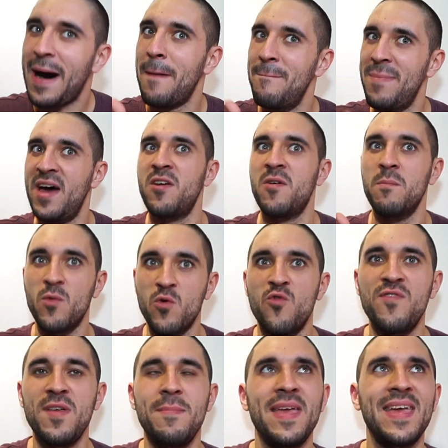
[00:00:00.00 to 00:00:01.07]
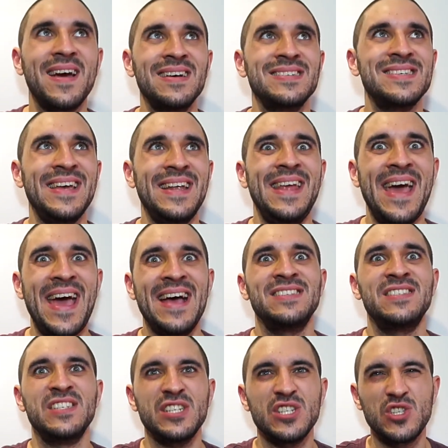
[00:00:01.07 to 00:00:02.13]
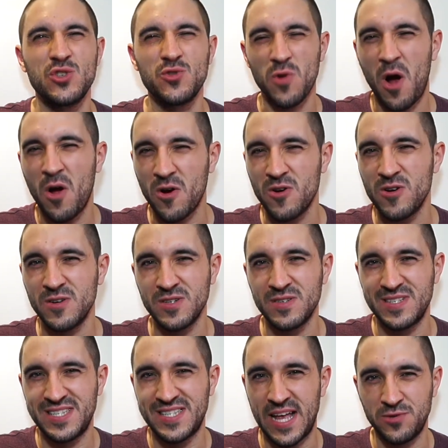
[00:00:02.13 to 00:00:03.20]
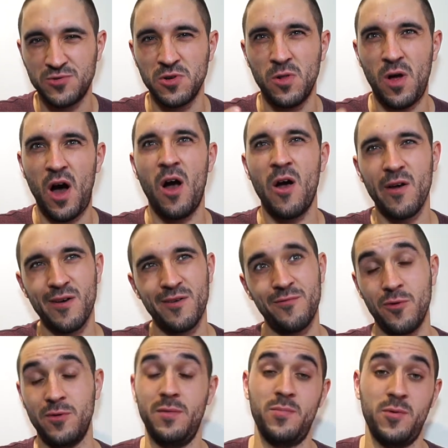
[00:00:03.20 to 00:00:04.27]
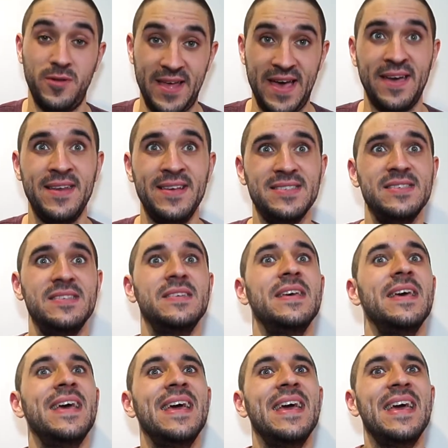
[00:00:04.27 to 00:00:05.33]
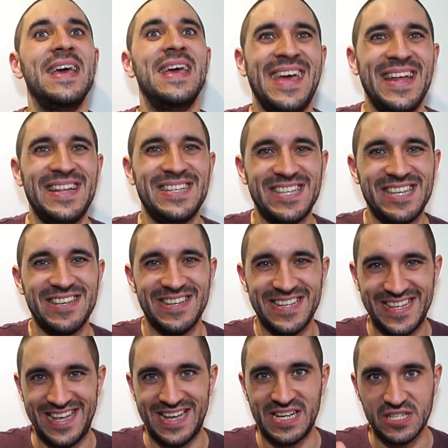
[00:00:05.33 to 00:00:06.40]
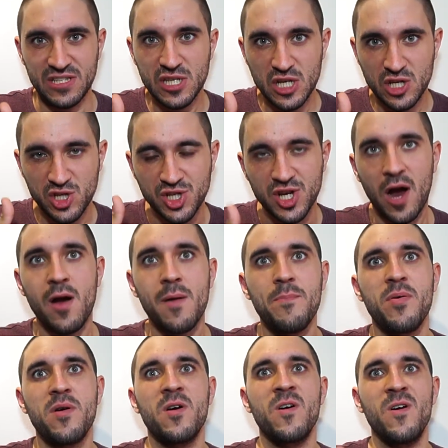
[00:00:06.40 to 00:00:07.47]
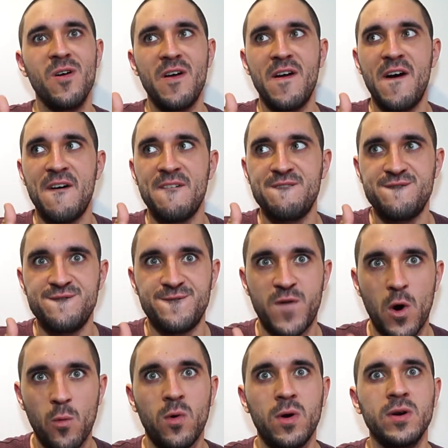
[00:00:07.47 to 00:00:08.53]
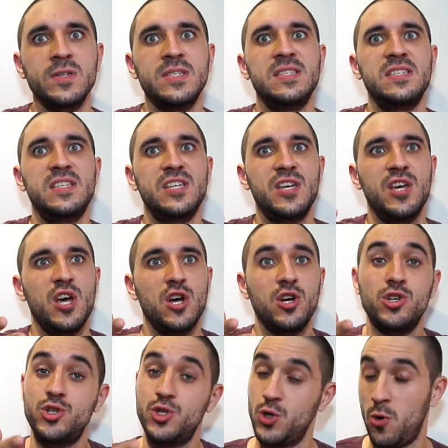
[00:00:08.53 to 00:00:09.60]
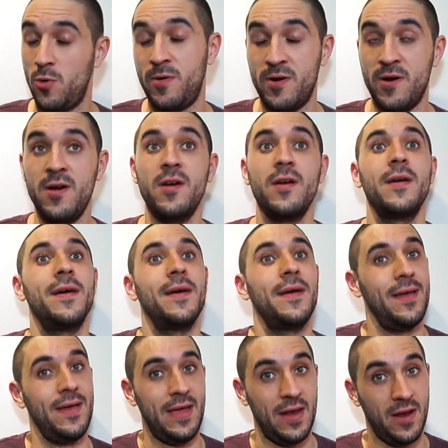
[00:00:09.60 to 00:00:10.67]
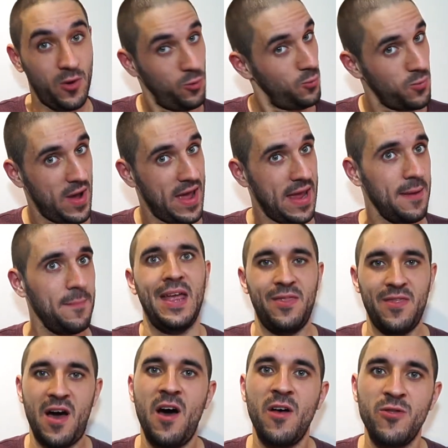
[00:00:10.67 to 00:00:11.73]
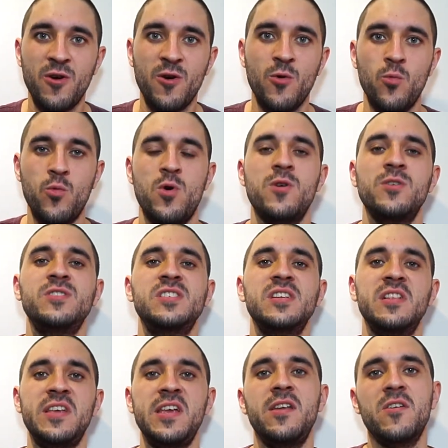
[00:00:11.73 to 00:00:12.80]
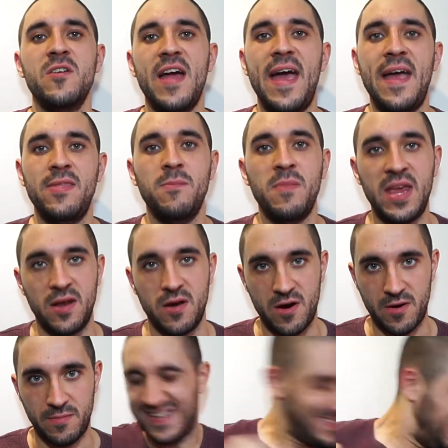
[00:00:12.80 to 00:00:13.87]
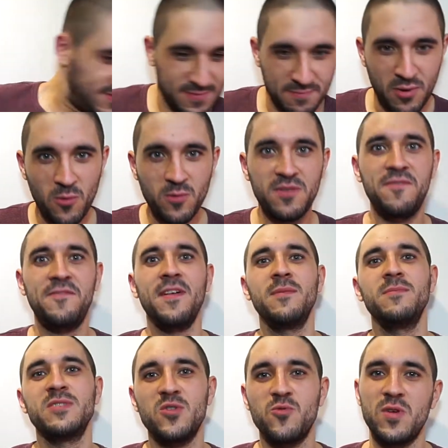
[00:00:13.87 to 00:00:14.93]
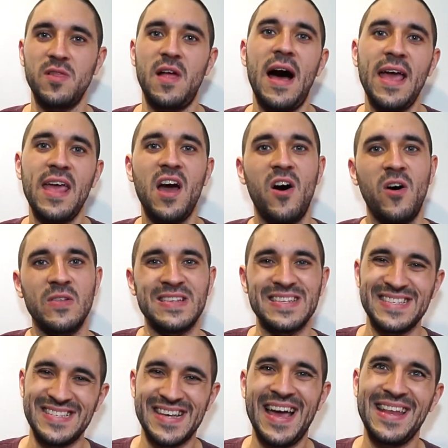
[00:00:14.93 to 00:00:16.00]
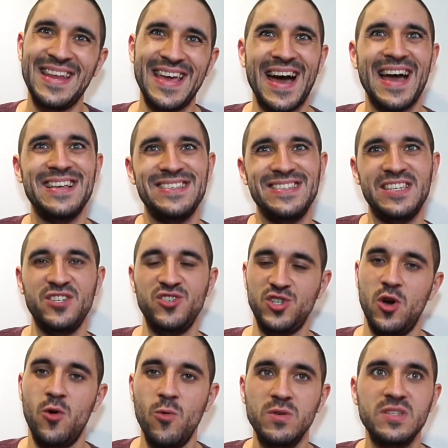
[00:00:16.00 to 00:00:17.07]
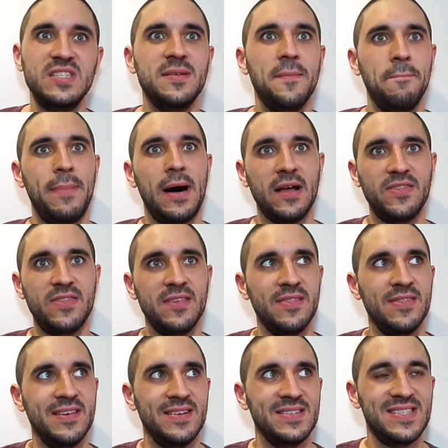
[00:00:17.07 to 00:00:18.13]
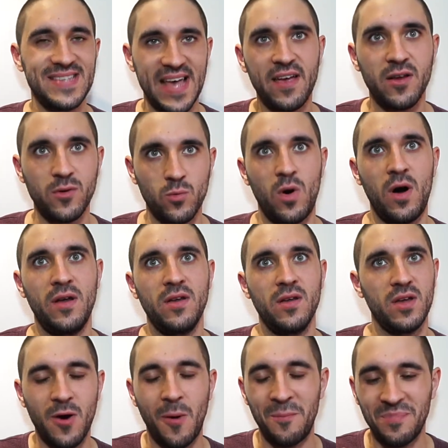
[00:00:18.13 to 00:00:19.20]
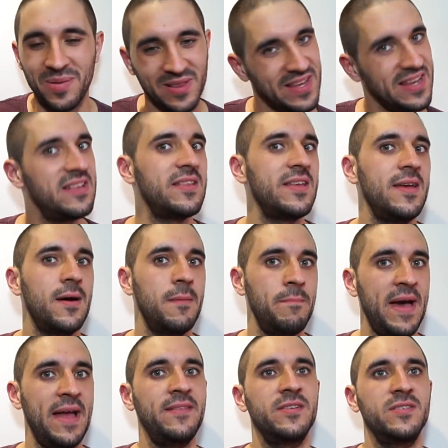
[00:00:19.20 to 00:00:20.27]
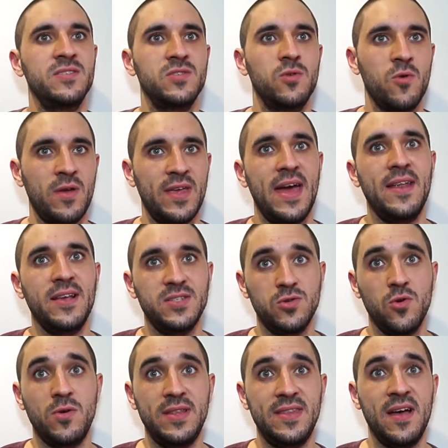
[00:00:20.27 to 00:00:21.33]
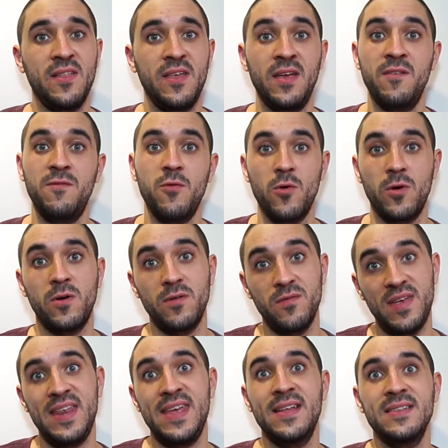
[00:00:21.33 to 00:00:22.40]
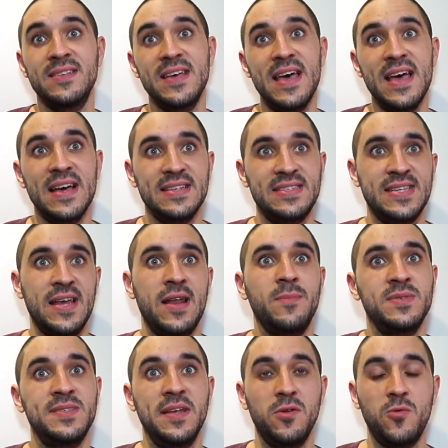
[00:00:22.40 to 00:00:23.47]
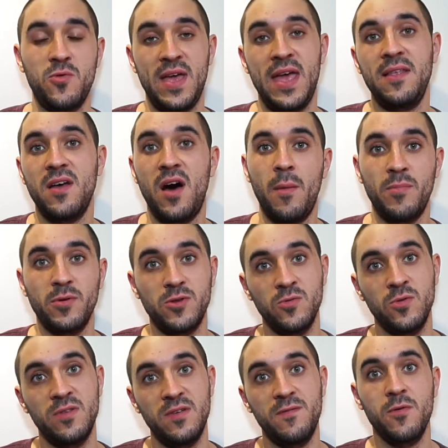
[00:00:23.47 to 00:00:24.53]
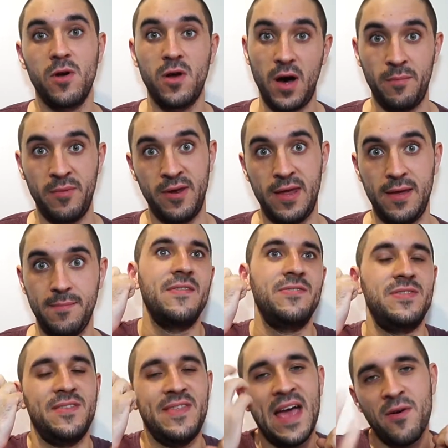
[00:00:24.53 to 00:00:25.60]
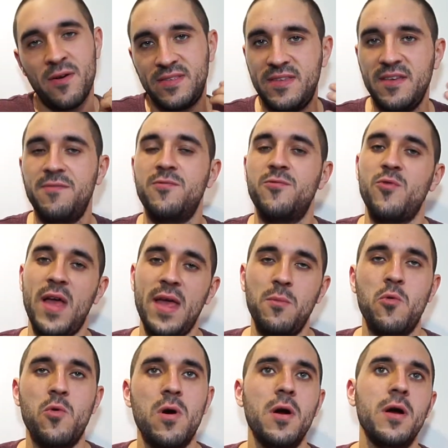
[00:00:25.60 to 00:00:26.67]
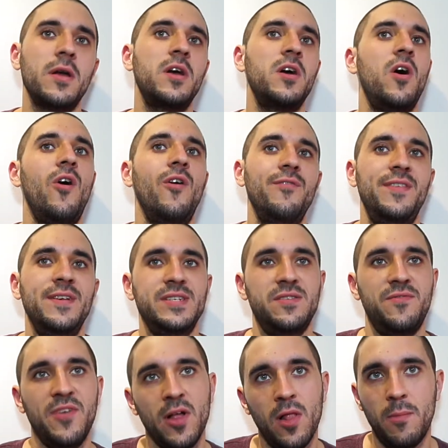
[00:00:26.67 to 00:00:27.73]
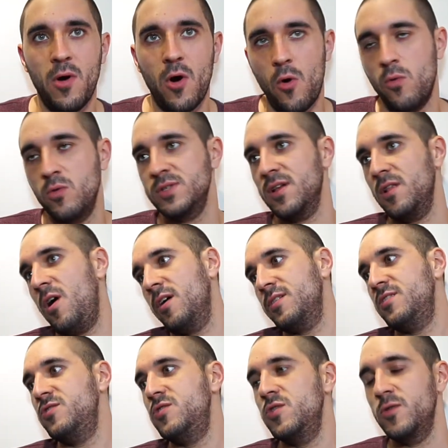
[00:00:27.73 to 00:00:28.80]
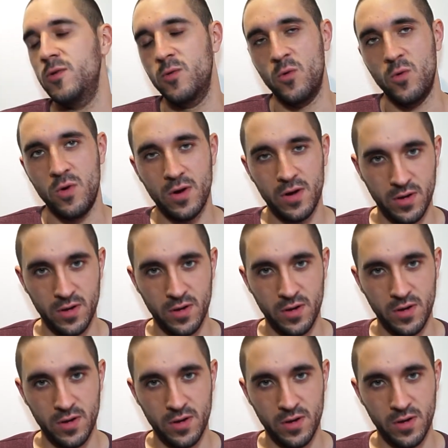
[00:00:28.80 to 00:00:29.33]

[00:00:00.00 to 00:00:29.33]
a better movie because it has stronger central arc for the protagonist. It is sharper, focused, shorter, in a good way. In other words, leaner and meaner. Both films rely on zeitgeisty jokes, but the second one completely abandons organic storytelling for convenient setups that create opportunity for comedy. The narrative framework of this film owes a lot to